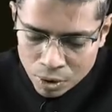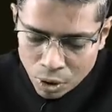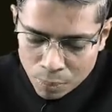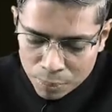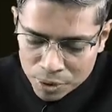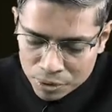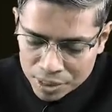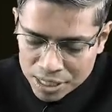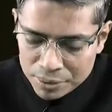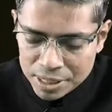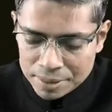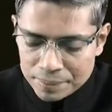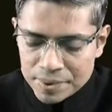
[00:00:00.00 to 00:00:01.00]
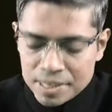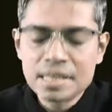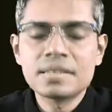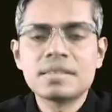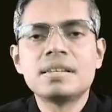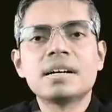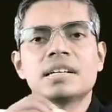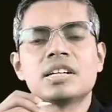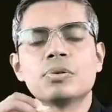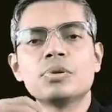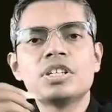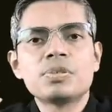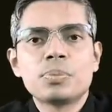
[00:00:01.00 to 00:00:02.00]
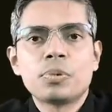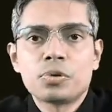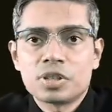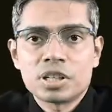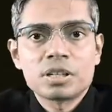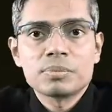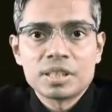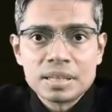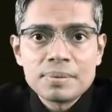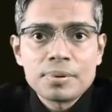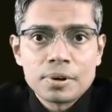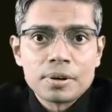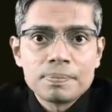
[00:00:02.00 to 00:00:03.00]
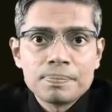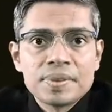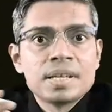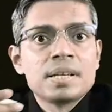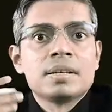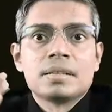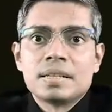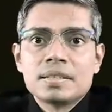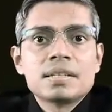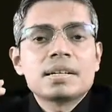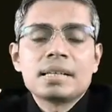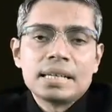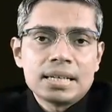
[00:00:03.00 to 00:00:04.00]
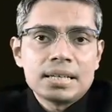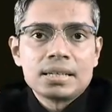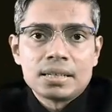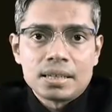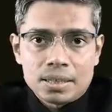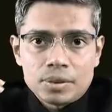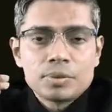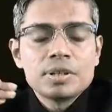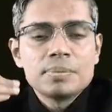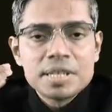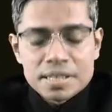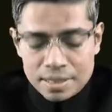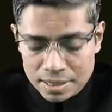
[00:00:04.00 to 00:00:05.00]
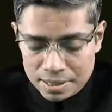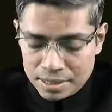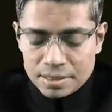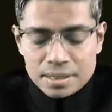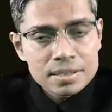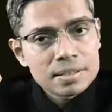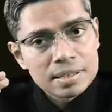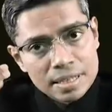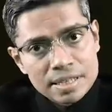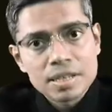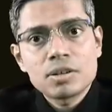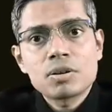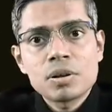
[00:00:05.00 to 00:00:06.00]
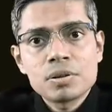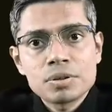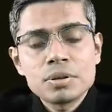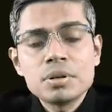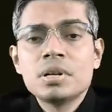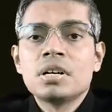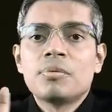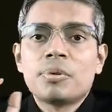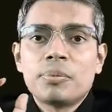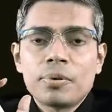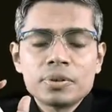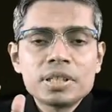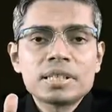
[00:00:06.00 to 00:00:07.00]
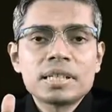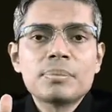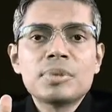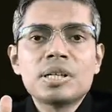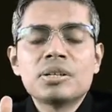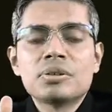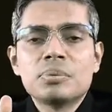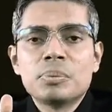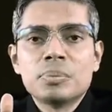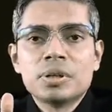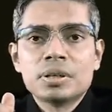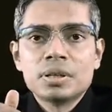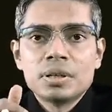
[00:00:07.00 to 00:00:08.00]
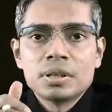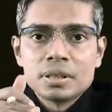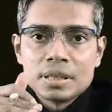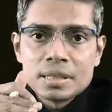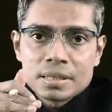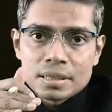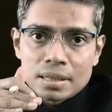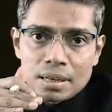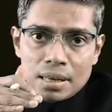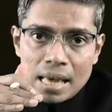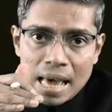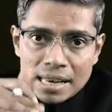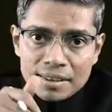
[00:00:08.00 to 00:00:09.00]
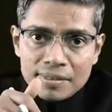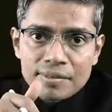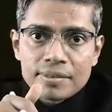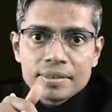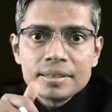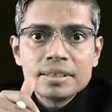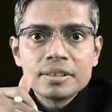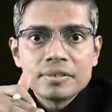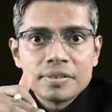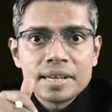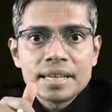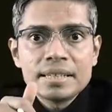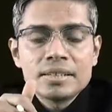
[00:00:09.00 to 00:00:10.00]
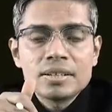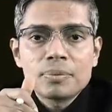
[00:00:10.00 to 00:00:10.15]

of your urine is done in which portion of the nephron? That is the collecting duct. We will be discussing this later on also, but for the time being, remember this alpha variety